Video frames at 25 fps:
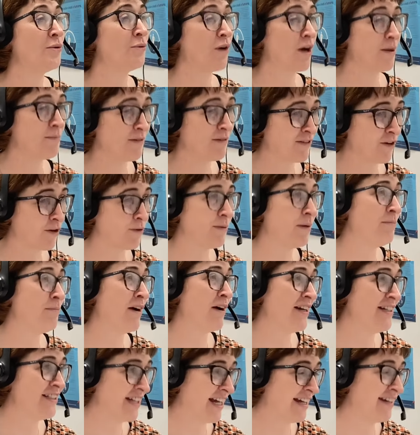ribosomal
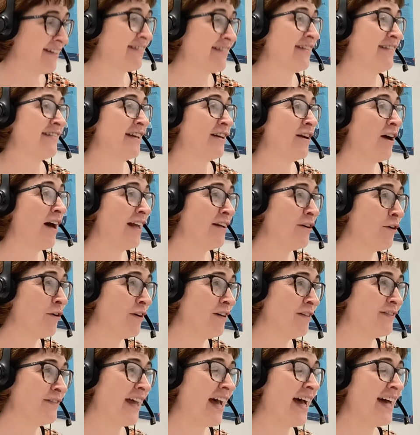biogenesis and, and
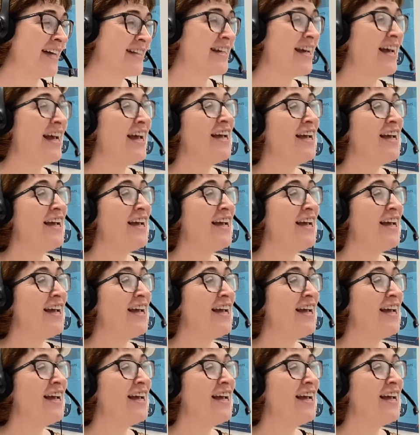all of that.